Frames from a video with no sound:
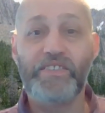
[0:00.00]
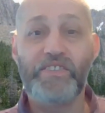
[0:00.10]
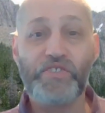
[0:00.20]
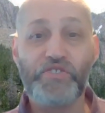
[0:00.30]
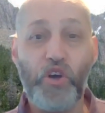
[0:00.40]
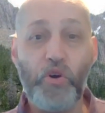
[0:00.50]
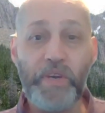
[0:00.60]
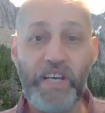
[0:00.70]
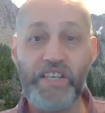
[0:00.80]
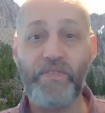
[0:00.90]
there's so
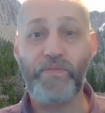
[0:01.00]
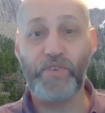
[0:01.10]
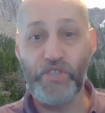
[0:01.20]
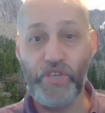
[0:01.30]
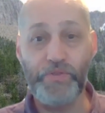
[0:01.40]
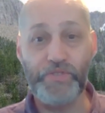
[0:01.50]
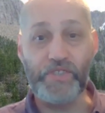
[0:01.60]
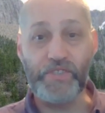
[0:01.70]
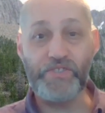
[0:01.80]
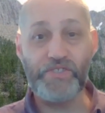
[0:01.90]
many different
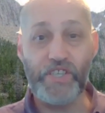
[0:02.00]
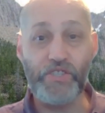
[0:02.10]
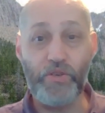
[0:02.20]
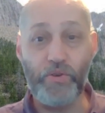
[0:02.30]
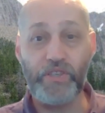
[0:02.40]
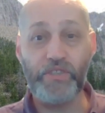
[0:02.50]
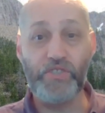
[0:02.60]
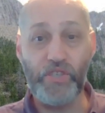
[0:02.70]
uses that you can